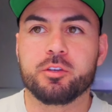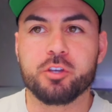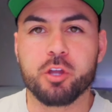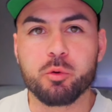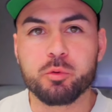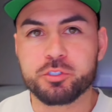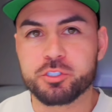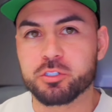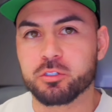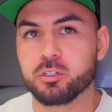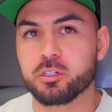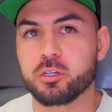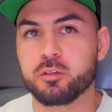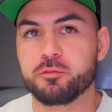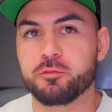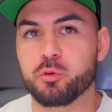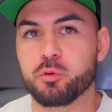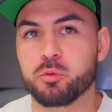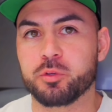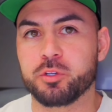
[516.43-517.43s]
know what you're
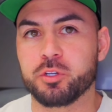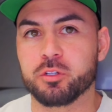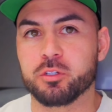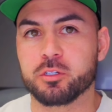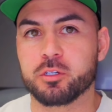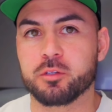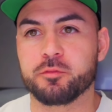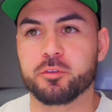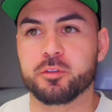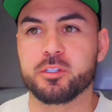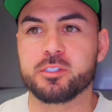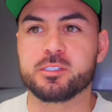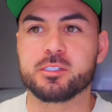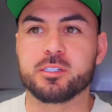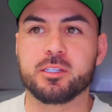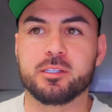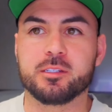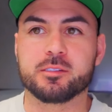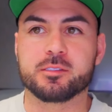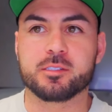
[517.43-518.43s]
looking for when you're looking for these
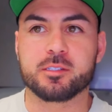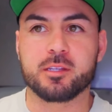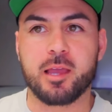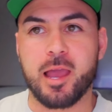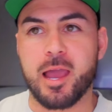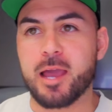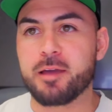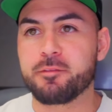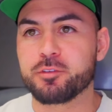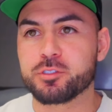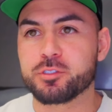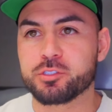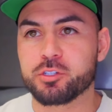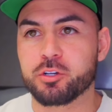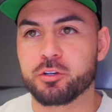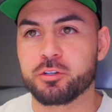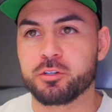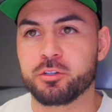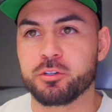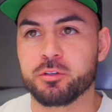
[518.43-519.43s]
leads. Have a
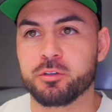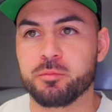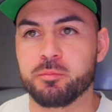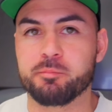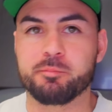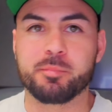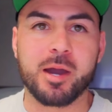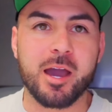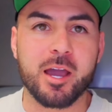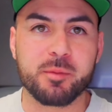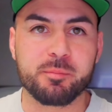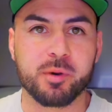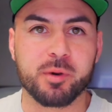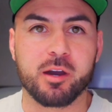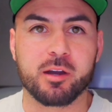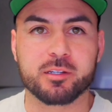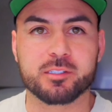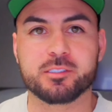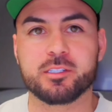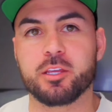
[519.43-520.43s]
certain buy
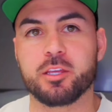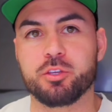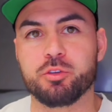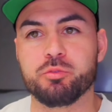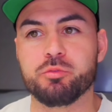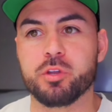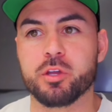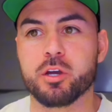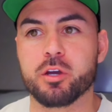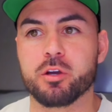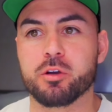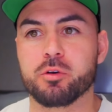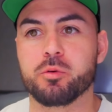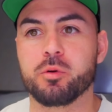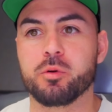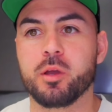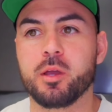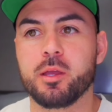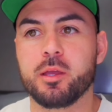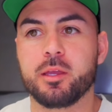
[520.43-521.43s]
box that you
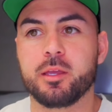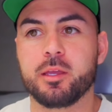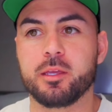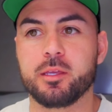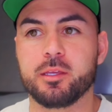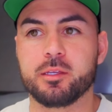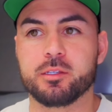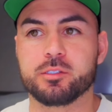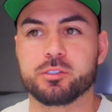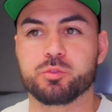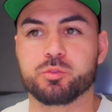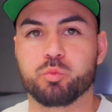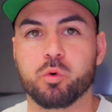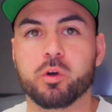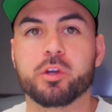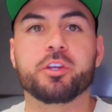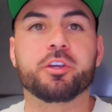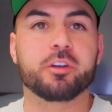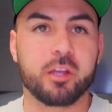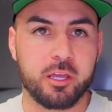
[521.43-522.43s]
know is
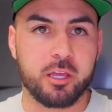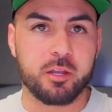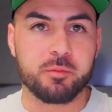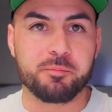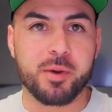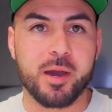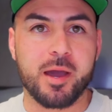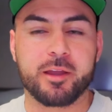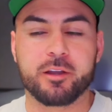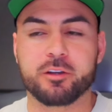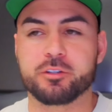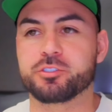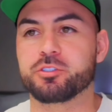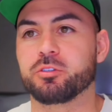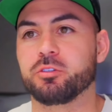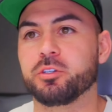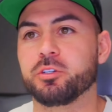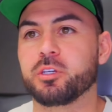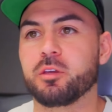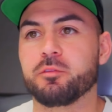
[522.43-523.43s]
what your end buyers
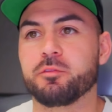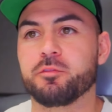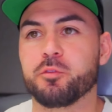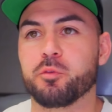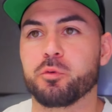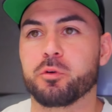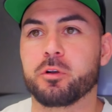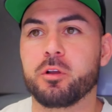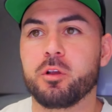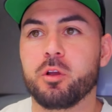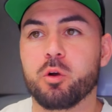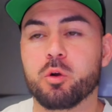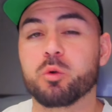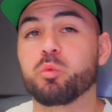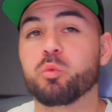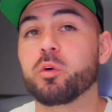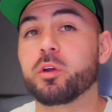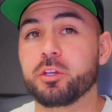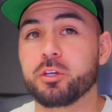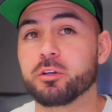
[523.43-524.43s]
are looking for
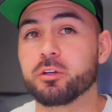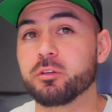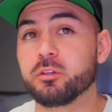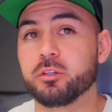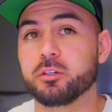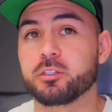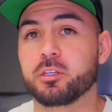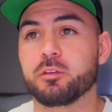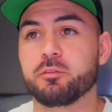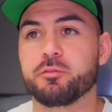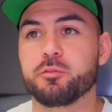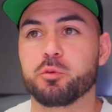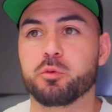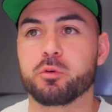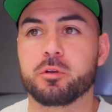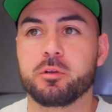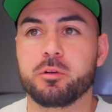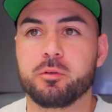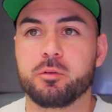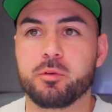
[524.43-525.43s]
or what you're looking
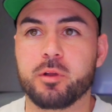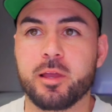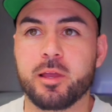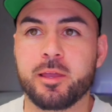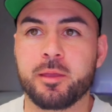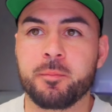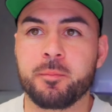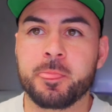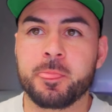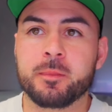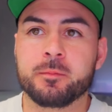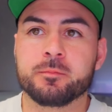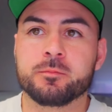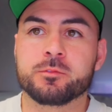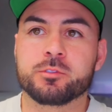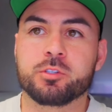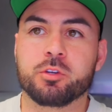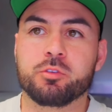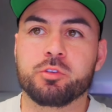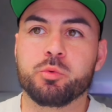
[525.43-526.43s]
for, right?
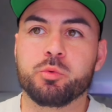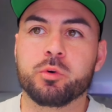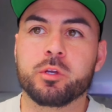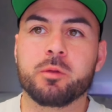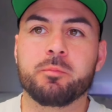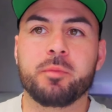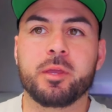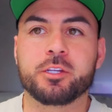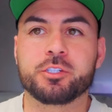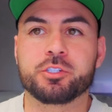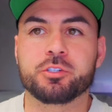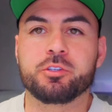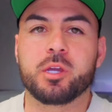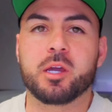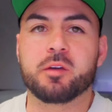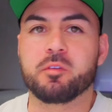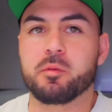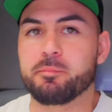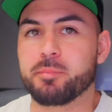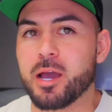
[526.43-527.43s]
So you want to make sure
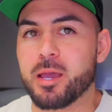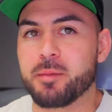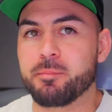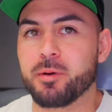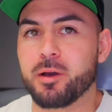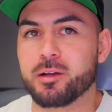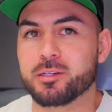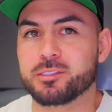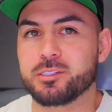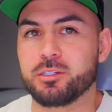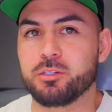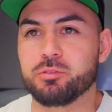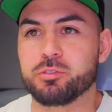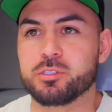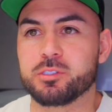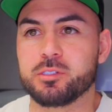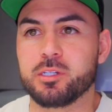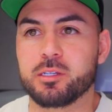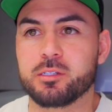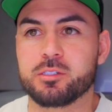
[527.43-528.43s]
you have a buy box that you
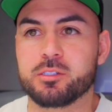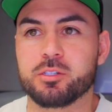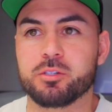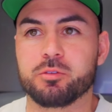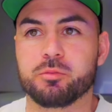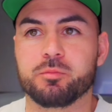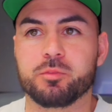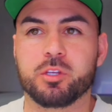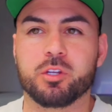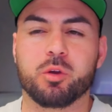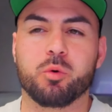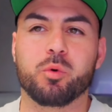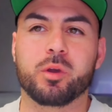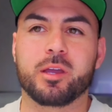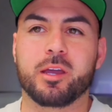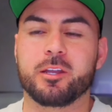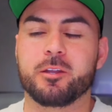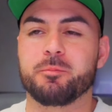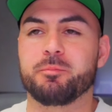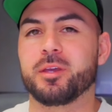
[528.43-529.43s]
stick to.
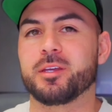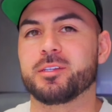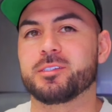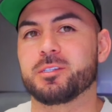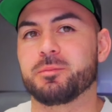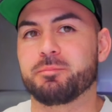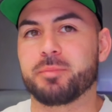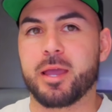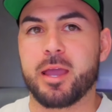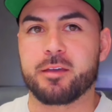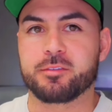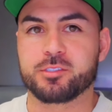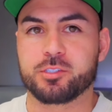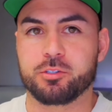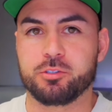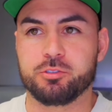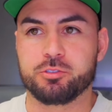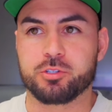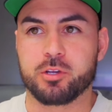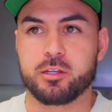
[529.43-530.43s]
What kind of beds and baths
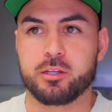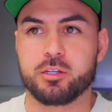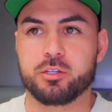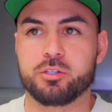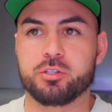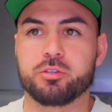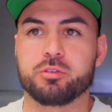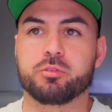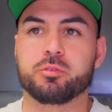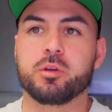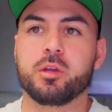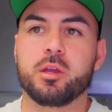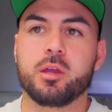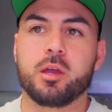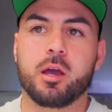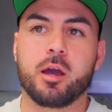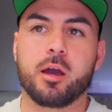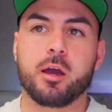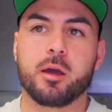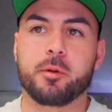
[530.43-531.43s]
are you trying to do?
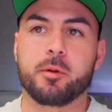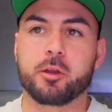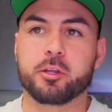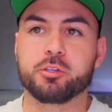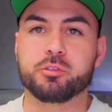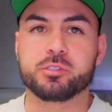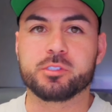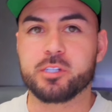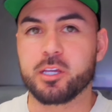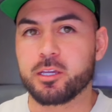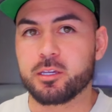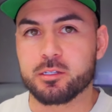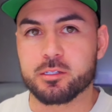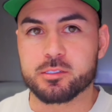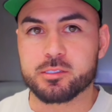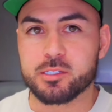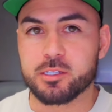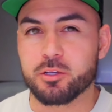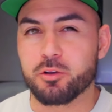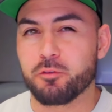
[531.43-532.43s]
Are you sticking
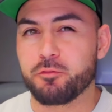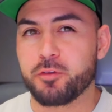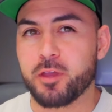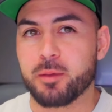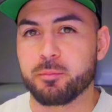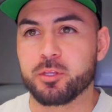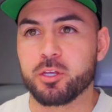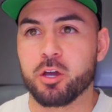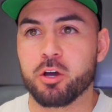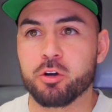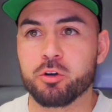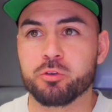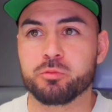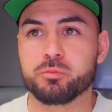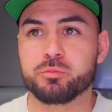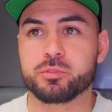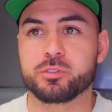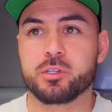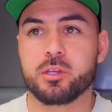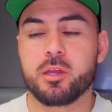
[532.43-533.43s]
to single family
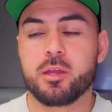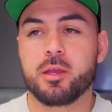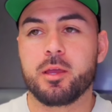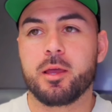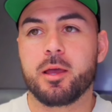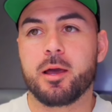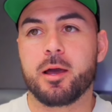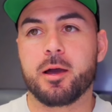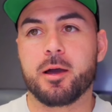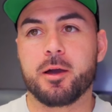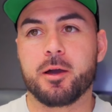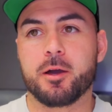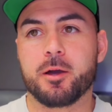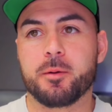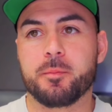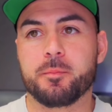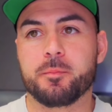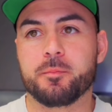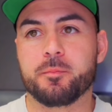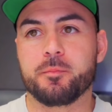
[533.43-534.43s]
homes?
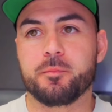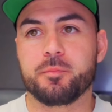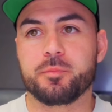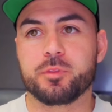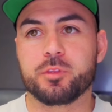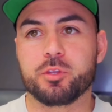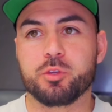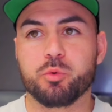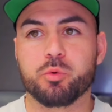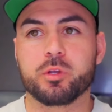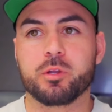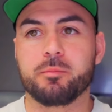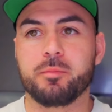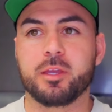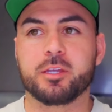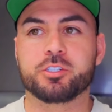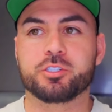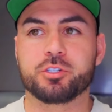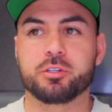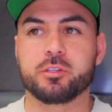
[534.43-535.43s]
You want to
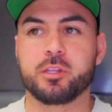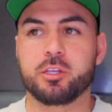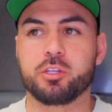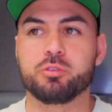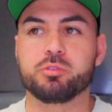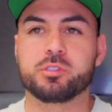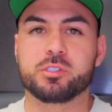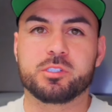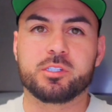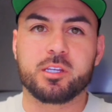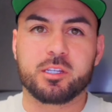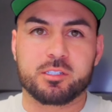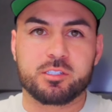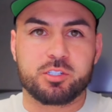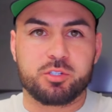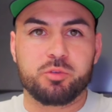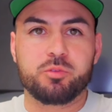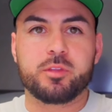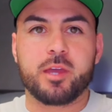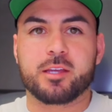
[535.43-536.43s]
make sure that you stick
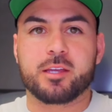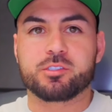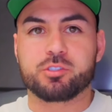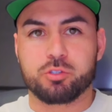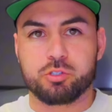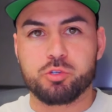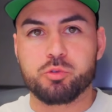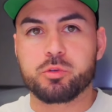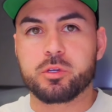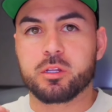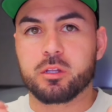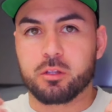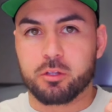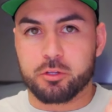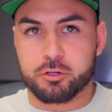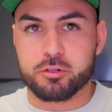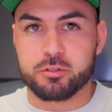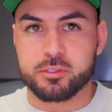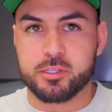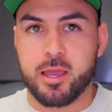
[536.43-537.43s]
to that so you can
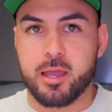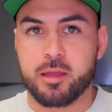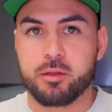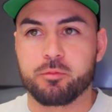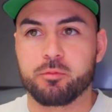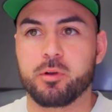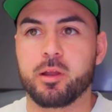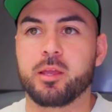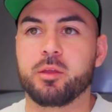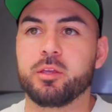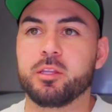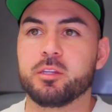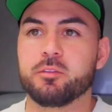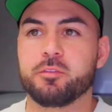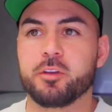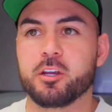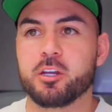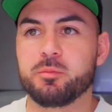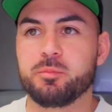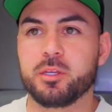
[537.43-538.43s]
learn that, right? In
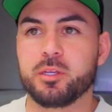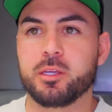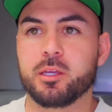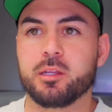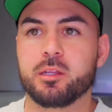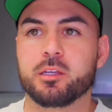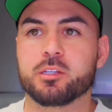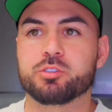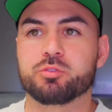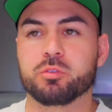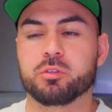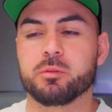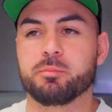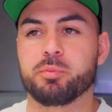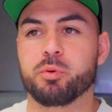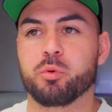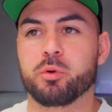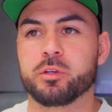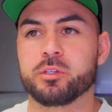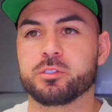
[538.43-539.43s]
the very beginning, it's real
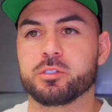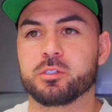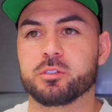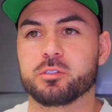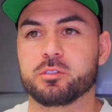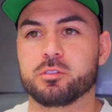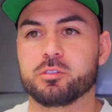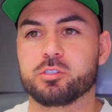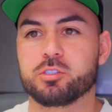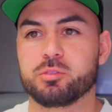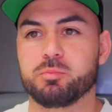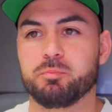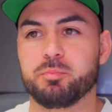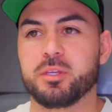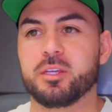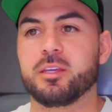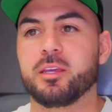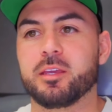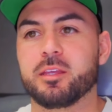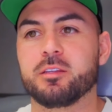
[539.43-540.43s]
important to
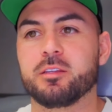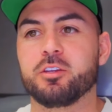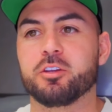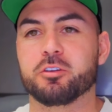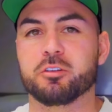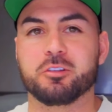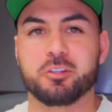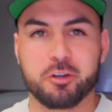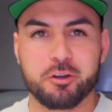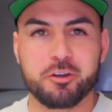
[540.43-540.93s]
begin your